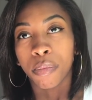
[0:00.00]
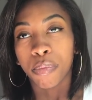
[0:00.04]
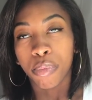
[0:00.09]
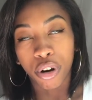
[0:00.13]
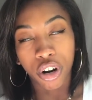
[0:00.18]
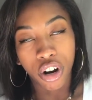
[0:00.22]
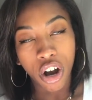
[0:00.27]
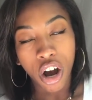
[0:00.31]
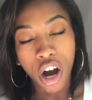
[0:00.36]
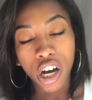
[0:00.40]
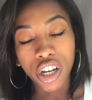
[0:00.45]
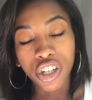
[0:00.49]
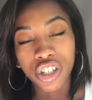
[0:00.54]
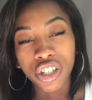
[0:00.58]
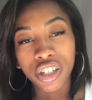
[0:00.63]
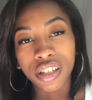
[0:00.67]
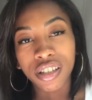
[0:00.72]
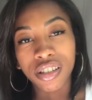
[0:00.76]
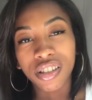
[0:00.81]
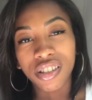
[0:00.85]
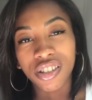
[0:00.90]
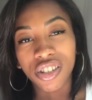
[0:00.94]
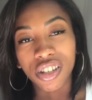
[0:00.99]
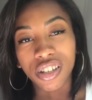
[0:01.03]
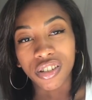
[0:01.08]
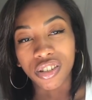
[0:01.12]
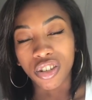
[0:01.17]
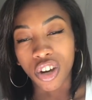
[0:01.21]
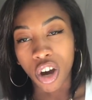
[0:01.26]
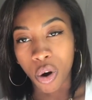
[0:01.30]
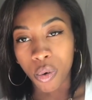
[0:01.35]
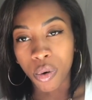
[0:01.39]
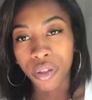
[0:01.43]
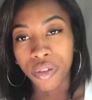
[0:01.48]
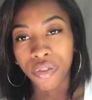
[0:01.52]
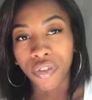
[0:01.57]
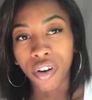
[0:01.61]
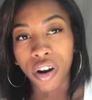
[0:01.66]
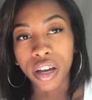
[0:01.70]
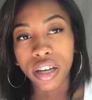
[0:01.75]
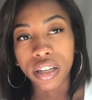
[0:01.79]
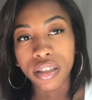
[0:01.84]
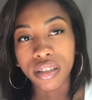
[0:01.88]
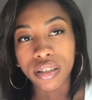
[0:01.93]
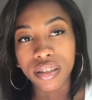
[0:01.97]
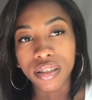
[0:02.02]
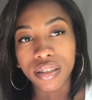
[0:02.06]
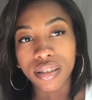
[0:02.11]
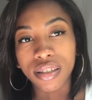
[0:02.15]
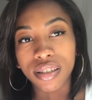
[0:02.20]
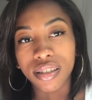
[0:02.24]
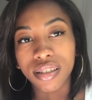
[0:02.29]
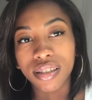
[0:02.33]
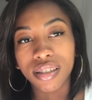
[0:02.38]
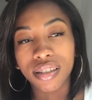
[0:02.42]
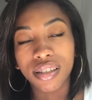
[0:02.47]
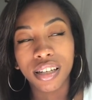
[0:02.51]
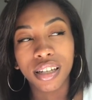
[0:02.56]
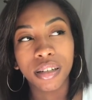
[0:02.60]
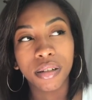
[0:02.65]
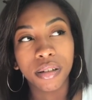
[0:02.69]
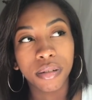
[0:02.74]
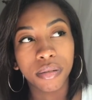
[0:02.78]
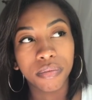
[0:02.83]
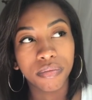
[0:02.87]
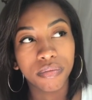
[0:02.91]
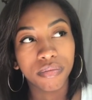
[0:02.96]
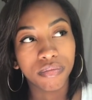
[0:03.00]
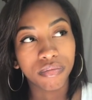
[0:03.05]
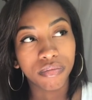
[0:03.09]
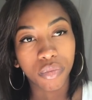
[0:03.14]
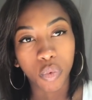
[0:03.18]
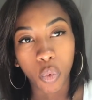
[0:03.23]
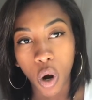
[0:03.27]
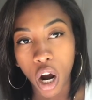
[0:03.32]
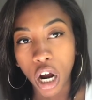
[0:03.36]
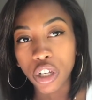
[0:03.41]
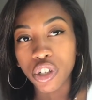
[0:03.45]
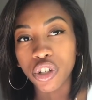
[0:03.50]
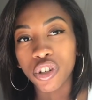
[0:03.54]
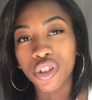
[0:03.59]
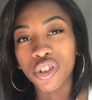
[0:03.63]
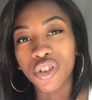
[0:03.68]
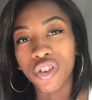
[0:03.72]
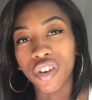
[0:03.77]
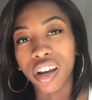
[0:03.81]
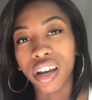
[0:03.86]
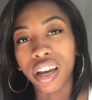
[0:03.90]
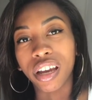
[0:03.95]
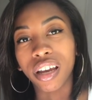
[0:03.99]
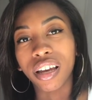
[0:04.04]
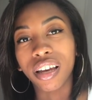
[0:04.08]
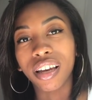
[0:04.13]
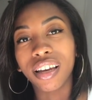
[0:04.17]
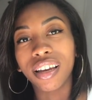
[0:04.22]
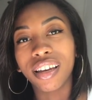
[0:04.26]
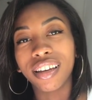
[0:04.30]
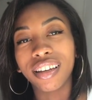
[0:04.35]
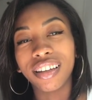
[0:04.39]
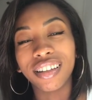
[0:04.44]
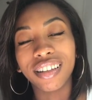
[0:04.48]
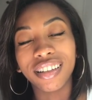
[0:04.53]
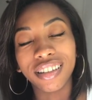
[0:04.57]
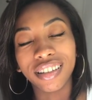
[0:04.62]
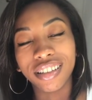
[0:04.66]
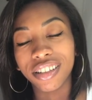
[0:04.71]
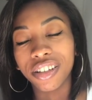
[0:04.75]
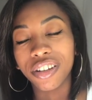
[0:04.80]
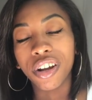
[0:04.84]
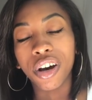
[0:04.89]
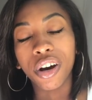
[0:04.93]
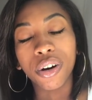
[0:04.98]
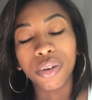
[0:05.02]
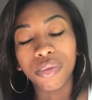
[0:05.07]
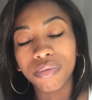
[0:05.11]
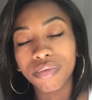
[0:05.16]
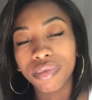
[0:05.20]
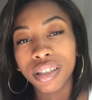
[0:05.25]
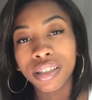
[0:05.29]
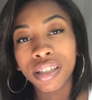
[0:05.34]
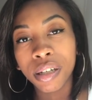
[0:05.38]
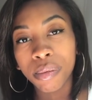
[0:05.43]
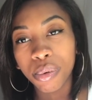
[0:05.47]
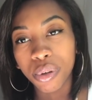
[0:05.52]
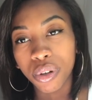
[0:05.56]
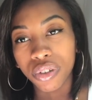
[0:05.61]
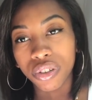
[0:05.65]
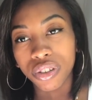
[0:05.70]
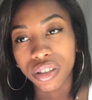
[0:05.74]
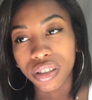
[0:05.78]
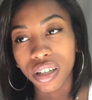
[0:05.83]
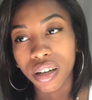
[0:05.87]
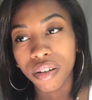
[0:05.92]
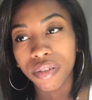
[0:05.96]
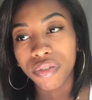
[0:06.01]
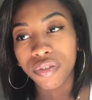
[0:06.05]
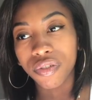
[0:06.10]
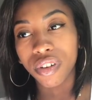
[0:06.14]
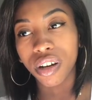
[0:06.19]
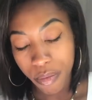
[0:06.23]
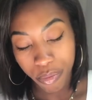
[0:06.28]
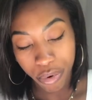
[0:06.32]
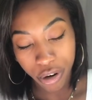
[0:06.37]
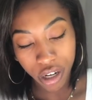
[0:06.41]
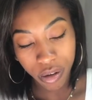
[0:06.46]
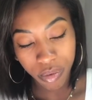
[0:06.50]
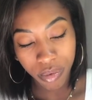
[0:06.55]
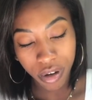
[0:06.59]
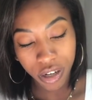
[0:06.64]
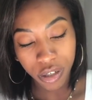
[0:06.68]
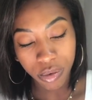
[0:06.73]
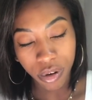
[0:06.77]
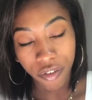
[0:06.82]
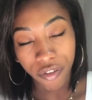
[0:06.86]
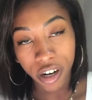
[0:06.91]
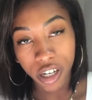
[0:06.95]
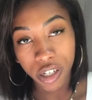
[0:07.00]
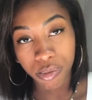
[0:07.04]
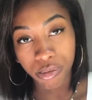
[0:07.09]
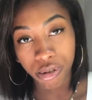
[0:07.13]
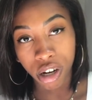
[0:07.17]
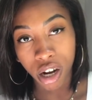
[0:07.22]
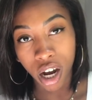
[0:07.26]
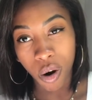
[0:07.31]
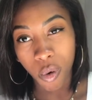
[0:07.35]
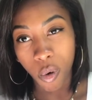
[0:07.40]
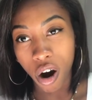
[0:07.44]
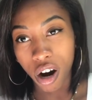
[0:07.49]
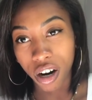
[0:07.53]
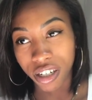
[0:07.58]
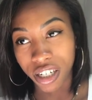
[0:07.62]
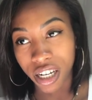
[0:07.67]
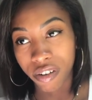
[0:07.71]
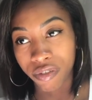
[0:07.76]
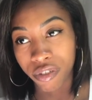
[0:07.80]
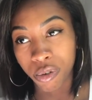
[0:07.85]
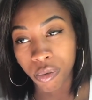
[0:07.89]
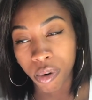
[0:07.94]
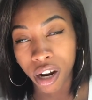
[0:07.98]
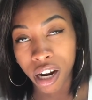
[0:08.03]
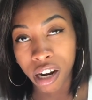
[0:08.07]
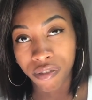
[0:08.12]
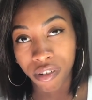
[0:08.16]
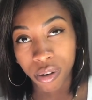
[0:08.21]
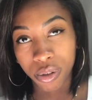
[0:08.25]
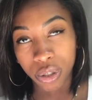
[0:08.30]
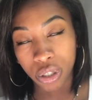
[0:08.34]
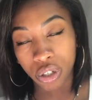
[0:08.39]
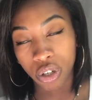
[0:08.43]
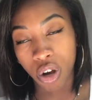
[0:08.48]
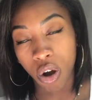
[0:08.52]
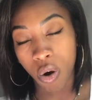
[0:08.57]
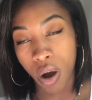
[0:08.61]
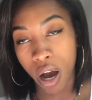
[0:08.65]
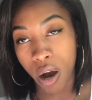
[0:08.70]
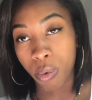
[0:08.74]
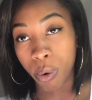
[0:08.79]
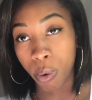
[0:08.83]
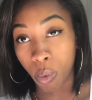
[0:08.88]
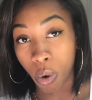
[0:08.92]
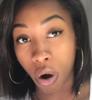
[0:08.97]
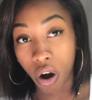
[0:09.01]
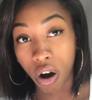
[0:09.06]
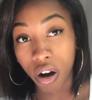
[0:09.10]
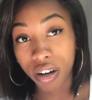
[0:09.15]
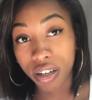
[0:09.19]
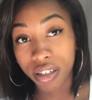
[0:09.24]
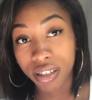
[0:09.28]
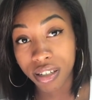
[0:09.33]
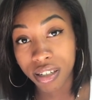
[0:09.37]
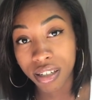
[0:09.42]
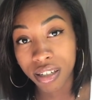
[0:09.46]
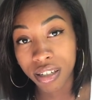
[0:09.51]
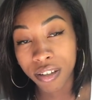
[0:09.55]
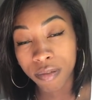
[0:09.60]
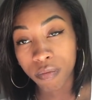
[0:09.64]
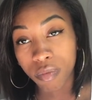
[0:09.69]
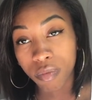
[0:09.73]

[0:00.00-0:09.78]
precautions, just go with friends, watch your drink, you know, the typical stuff. Pretty much my freshman year, I walked everywhere. If I was gonna go out, we walked